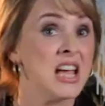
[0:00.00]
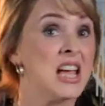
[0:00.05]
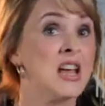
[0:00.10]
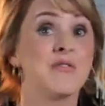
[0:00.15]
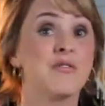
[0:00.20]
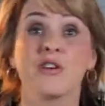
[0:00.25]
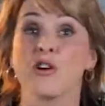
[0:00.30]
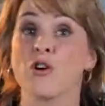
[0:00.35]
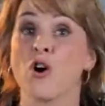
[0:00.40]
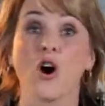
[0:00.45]

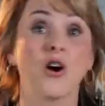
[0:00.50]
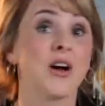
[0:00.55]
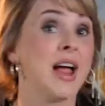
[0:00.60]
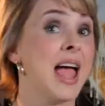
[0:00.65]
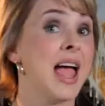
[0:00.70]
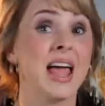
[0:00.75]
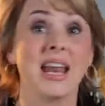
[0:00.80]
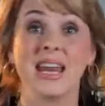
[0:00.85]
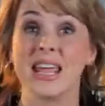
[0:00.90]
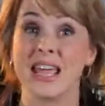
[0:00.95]
if there are
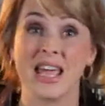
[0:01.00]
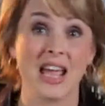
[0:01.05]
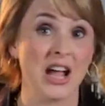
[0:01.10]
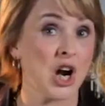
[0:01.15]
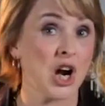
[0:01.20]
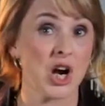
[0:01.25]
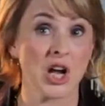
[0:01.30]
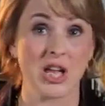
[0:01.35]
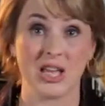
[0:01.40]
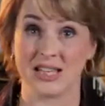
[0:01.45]
any
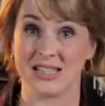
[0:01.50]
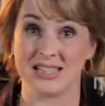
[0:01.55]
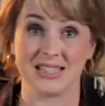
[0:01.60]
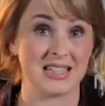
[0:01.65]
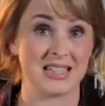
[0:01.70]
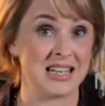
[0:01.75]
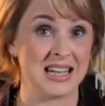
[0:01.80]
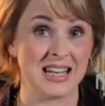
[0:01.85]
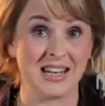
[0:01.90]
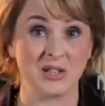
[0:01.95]
areas
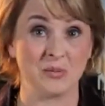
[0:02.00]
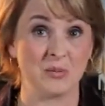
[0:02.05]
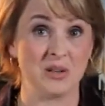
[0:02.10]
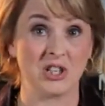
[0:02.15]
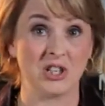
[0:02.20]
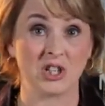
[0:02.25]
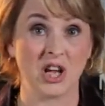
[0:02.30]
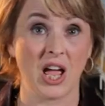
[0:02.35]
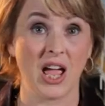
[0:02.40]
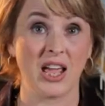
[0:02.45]
that need to be
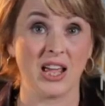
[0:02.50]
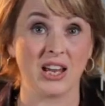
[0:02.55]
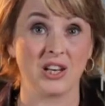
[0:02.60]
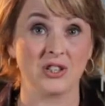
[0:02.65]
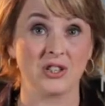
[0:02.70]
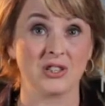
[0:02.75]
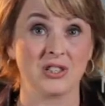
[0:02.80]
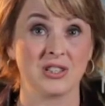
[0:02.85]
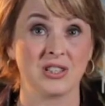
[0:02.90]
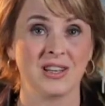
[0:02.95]

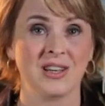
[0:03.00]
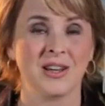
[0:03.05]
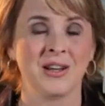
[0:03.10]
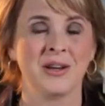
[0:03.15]
changed?